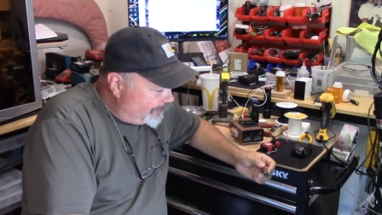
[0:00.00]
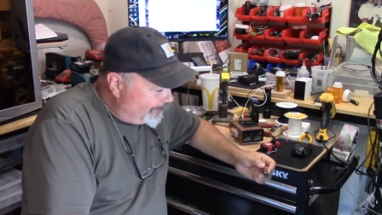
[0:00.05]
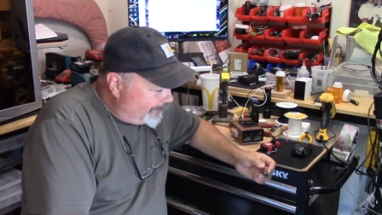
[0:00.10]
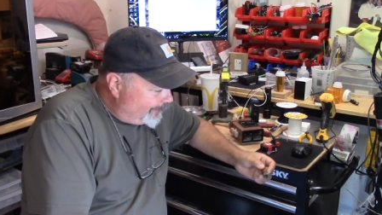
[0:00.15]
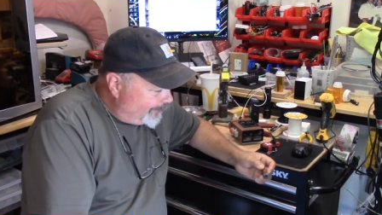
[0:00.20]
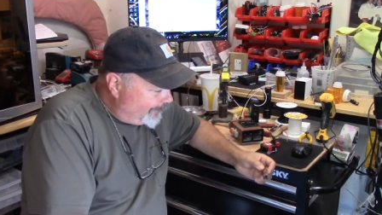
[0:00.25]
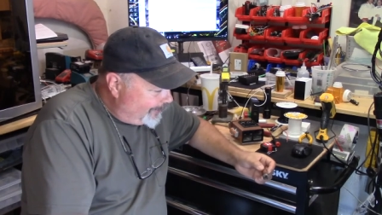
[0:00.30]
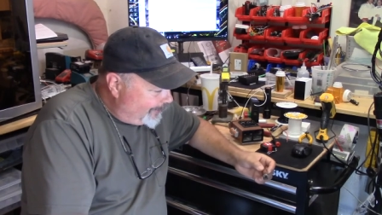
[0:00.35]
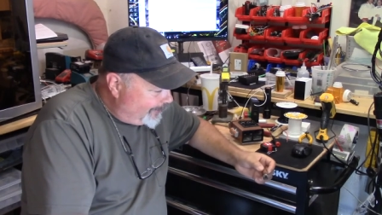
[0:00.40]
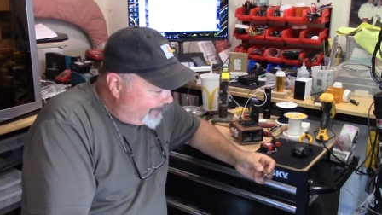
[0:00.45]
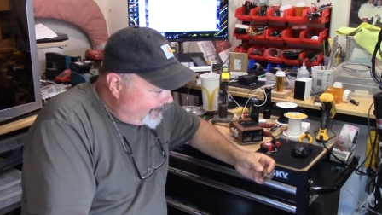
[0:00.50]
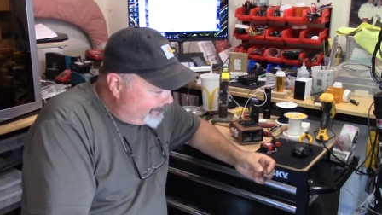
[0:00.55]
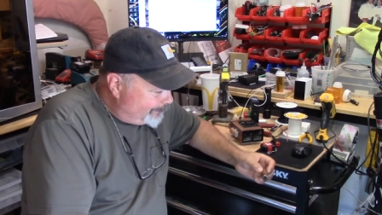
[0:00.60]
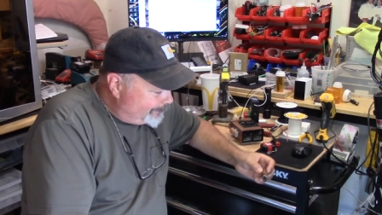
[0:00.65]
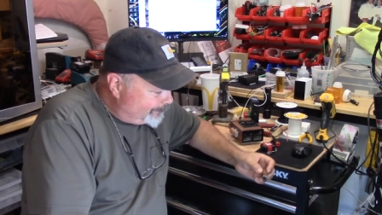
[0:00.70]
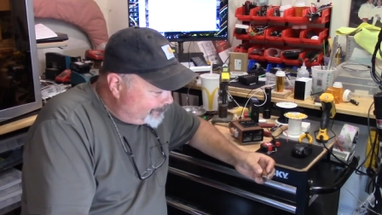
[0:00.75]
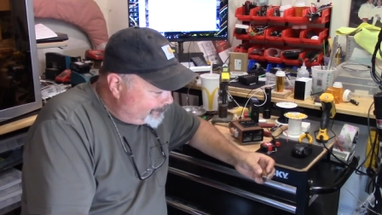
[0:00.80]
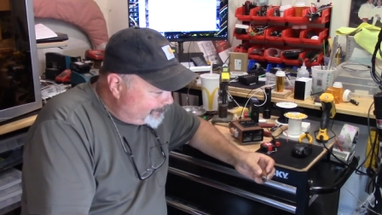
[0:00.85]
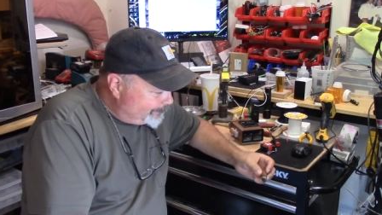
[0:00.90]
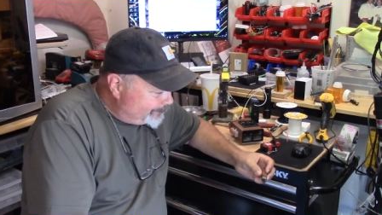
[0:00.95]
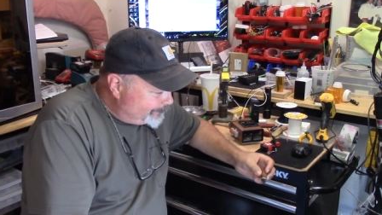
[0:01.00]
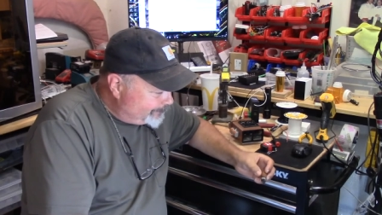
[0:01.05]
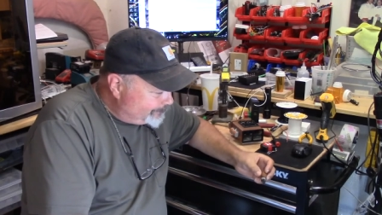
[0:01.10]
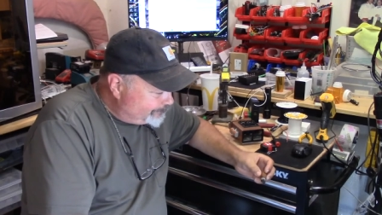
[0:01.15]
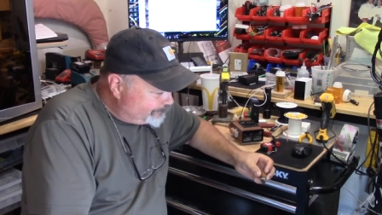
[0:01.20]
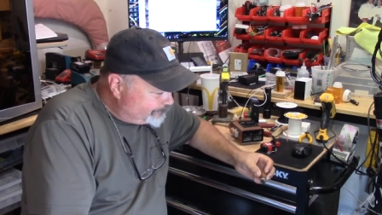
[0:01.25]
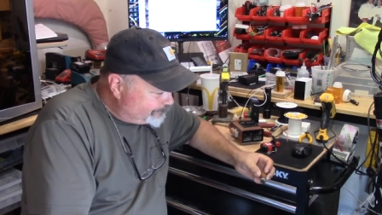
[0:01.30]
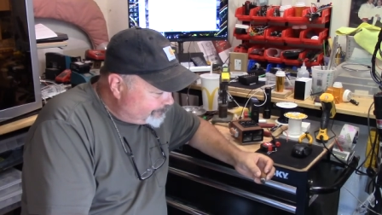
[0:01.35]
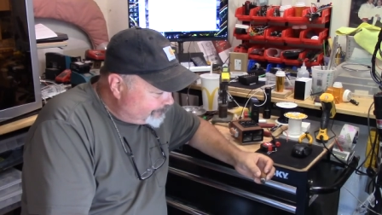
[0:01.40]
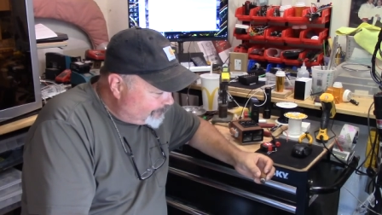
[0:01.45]

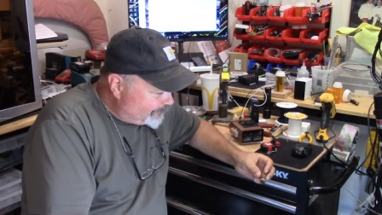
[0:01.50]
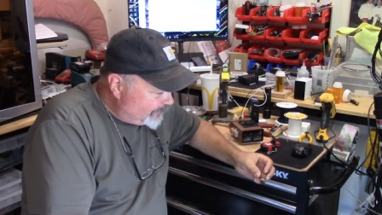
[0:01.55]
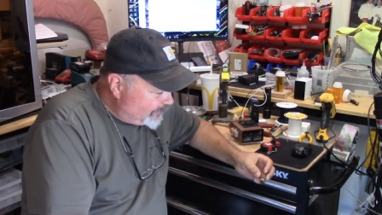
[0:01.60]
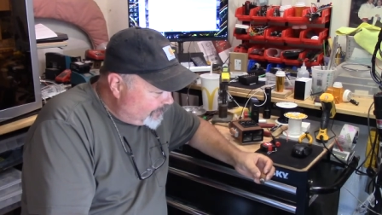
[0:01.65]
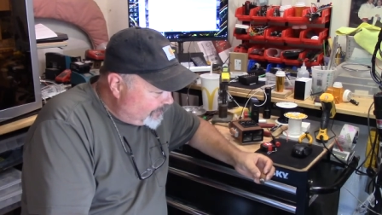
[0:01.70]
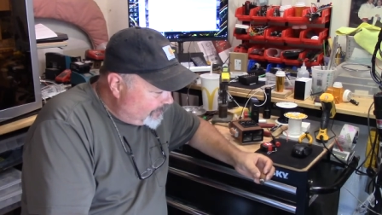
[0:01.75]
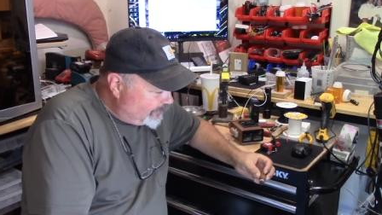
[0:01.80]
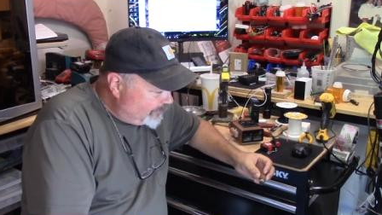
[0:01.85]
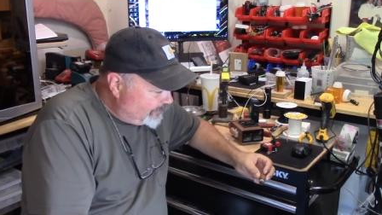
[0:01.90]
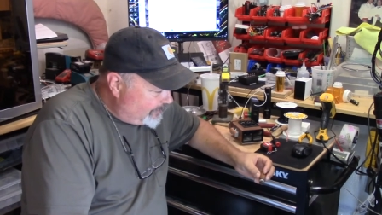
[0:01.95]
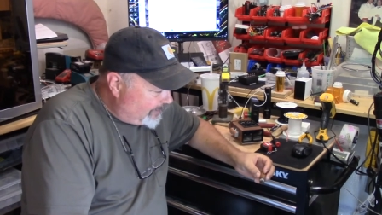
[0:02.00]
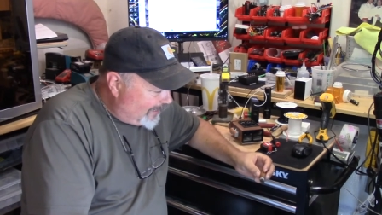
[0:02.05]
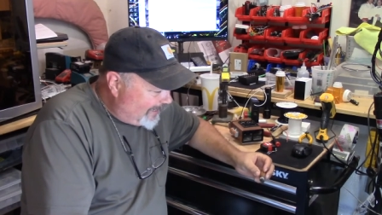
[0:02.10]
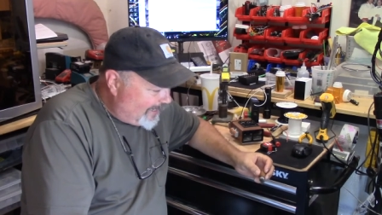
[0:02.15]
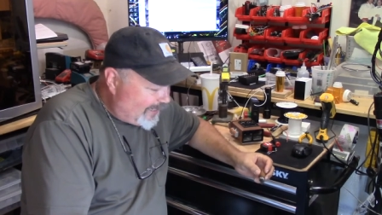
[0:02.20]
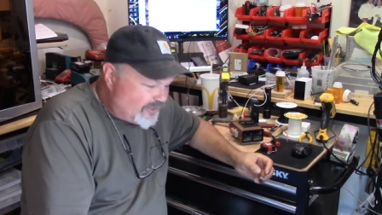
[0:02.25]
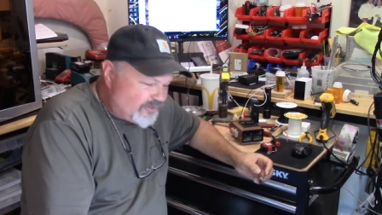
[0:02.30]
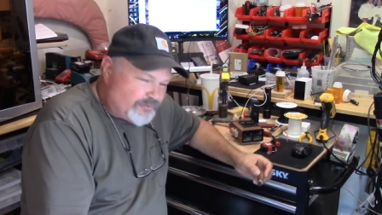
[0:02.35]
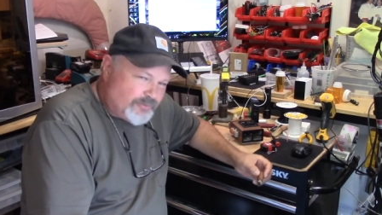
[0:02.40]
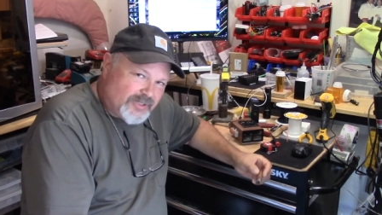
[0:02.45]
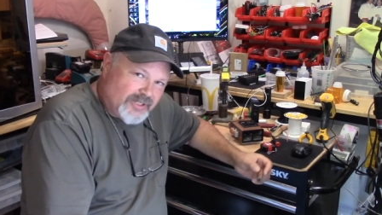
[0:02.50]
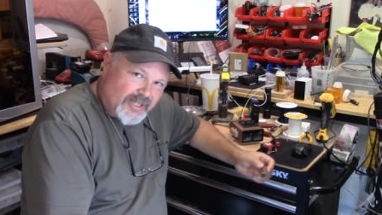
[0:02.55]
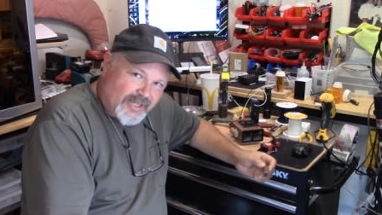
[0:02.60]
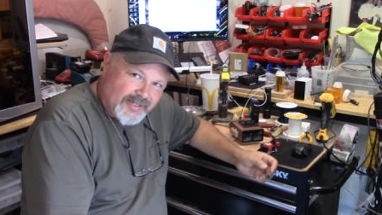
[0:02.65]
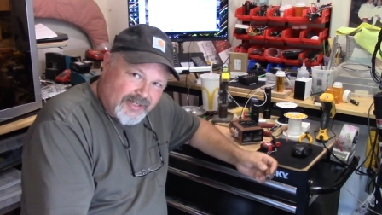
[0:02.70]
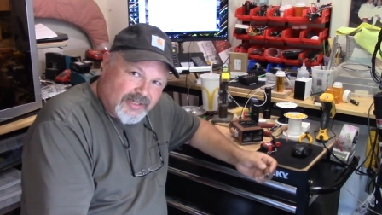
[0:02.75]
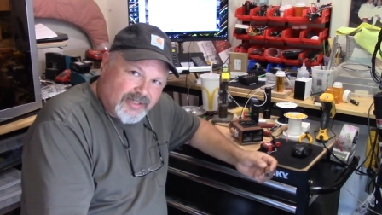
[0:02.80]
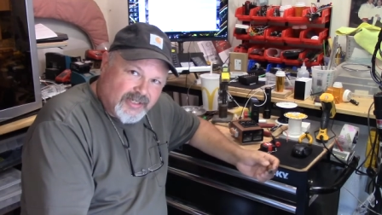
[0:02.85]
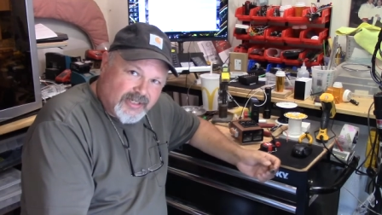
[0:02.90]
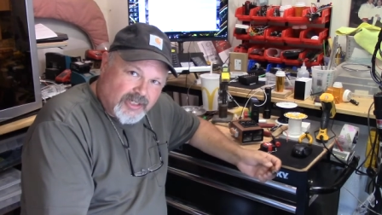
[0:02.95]
I had to
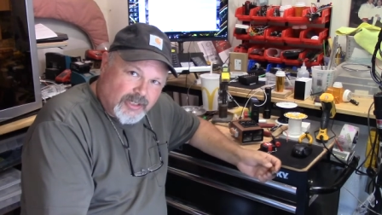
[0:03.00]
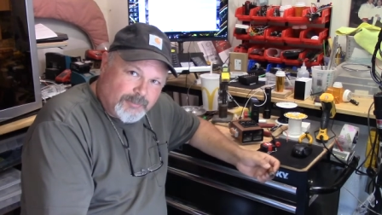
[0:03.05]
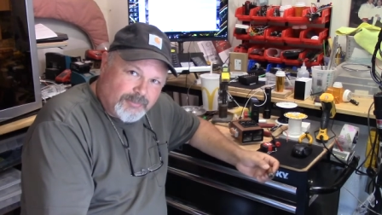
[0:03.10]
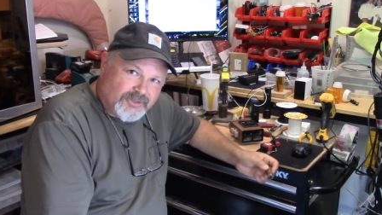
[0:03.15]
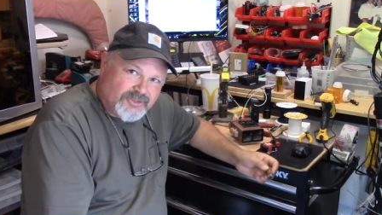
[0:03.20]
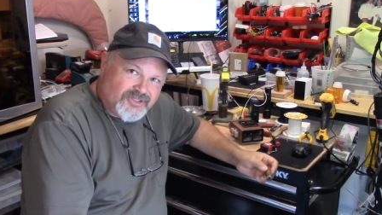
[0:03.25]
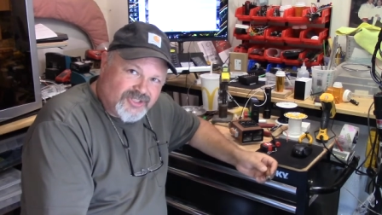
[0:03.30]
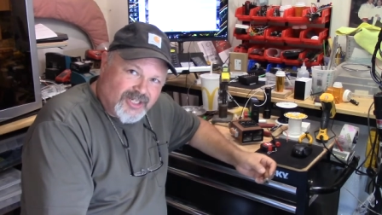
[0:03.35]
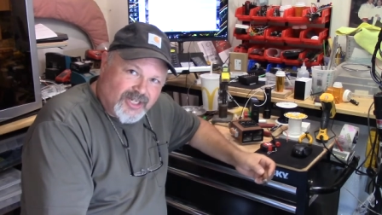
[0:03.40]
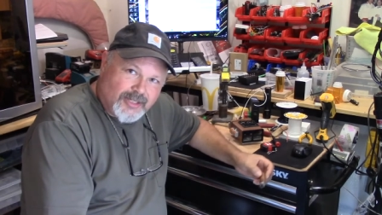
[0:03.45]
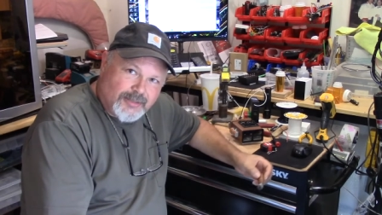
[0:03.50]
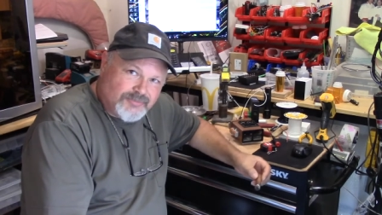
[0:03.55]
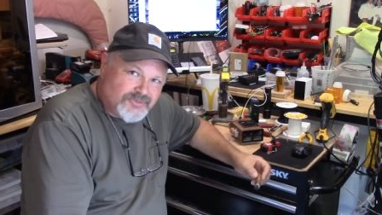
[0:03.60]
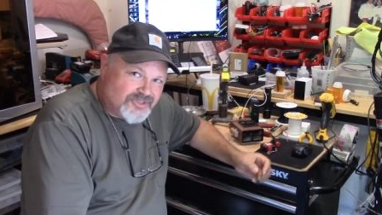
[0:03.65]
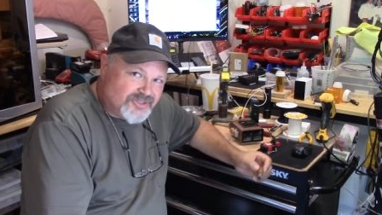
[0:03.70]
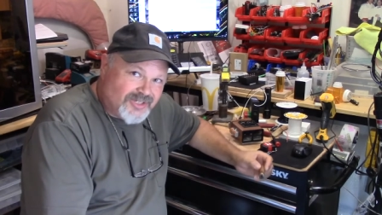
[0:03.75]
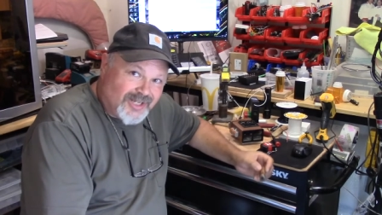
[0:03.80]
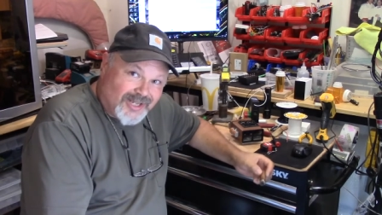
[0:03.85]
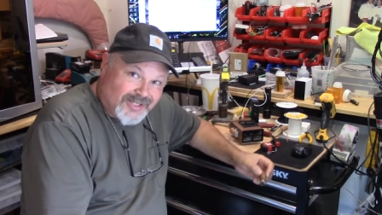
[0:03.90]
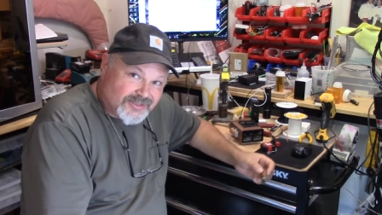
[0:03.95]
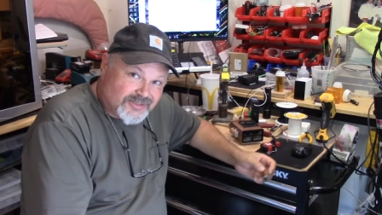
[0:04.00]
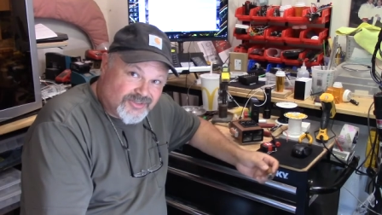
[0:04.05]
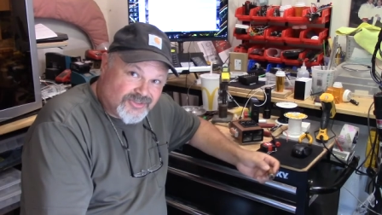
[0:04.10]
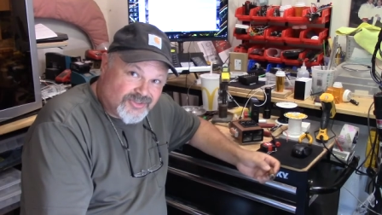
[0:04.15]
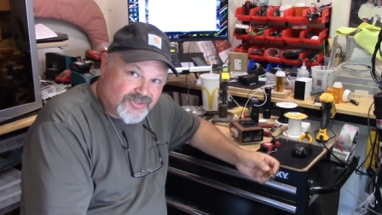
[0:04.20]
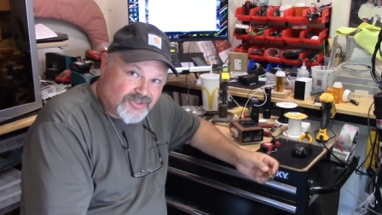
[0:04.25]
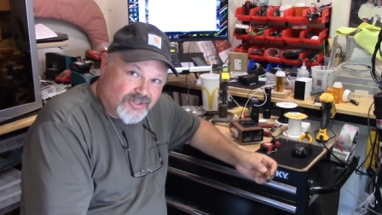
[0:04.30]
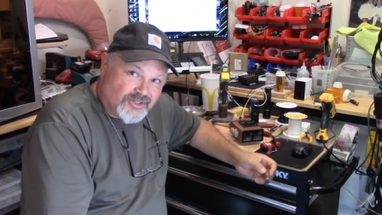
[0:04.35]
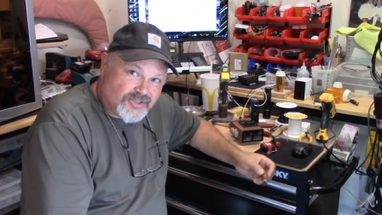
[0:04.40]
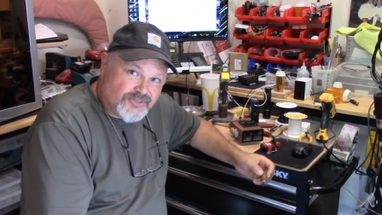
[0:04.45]
relight it a couple of times, not the
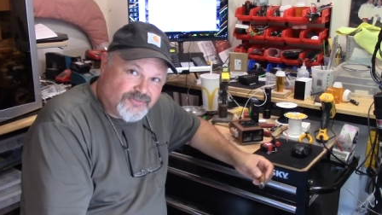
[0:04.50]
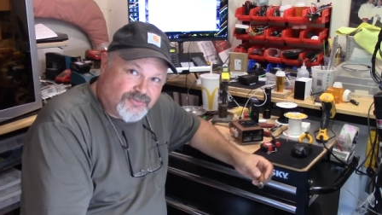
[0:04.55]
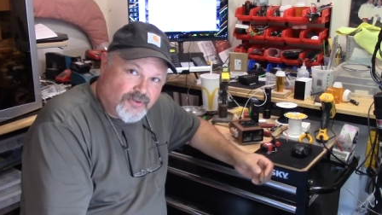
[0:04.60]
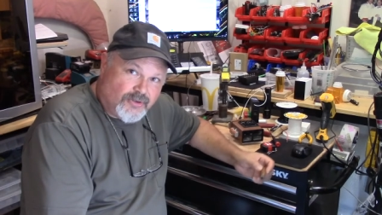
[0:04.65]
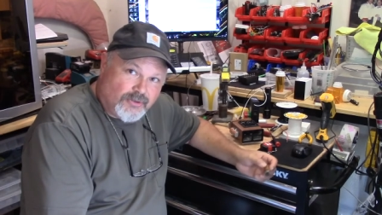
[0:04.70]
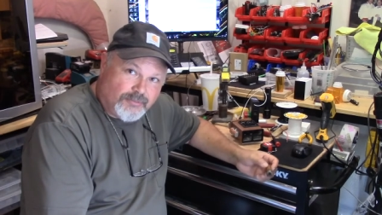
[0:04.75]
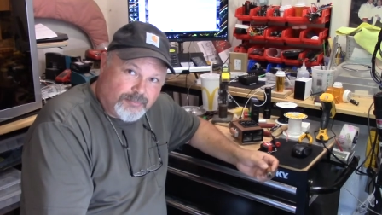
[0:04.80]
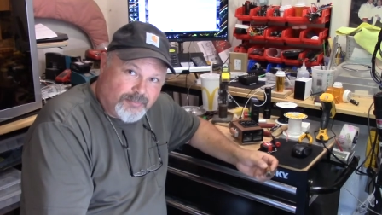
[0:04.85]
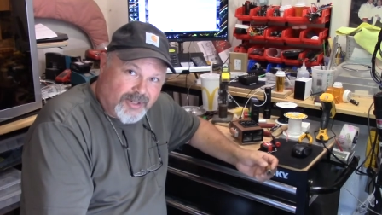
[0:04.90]
cigar's fault,